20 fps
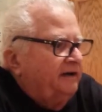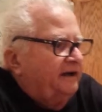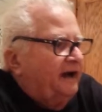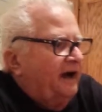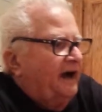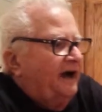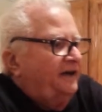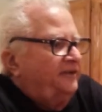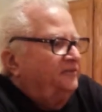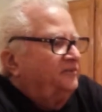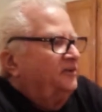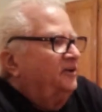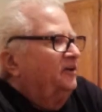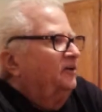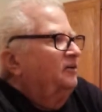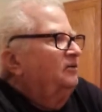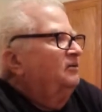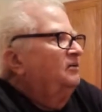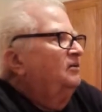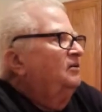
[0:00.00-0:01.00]
guys
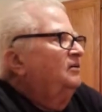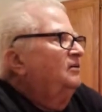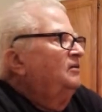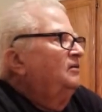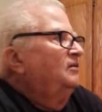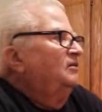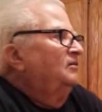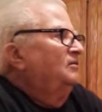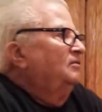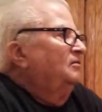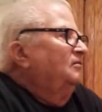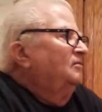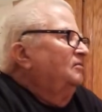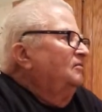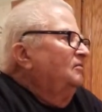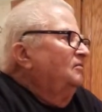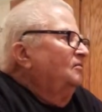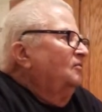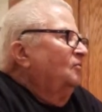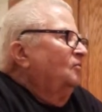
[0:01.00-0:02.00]
there,
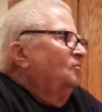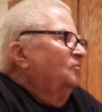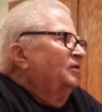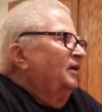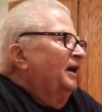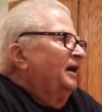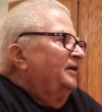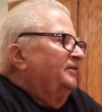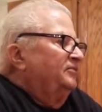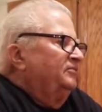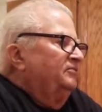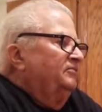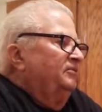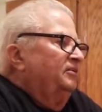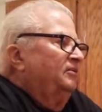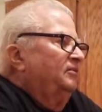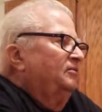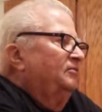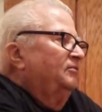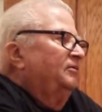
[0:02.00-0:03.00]
old guys,
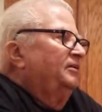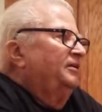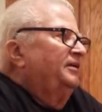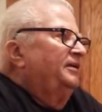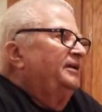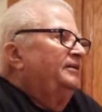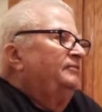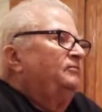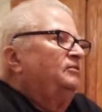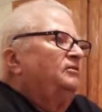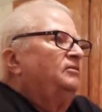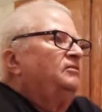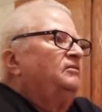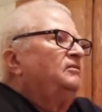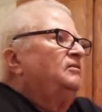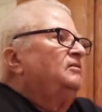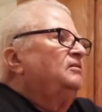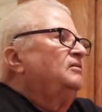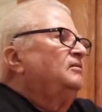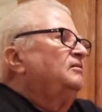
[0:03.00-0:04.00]
you know, and they would,
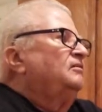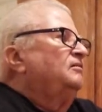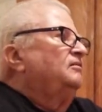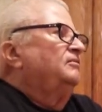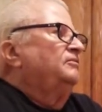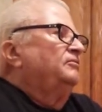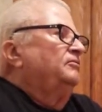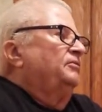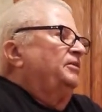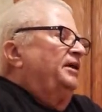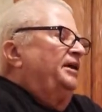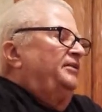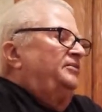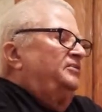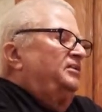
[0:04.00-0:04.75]
when they